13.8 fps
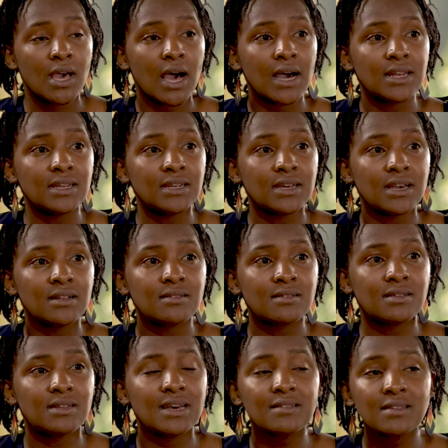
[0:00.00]
And
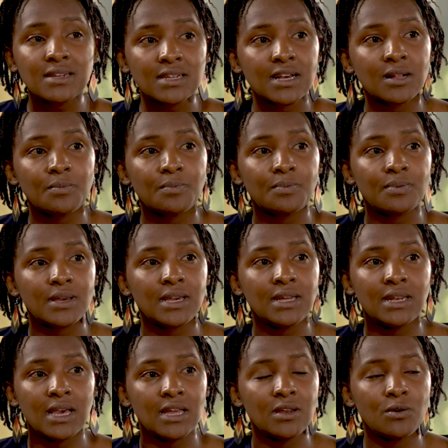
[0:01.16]
it doesn't help
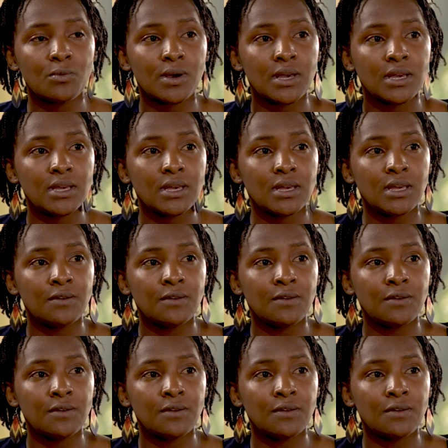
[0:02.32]
in any way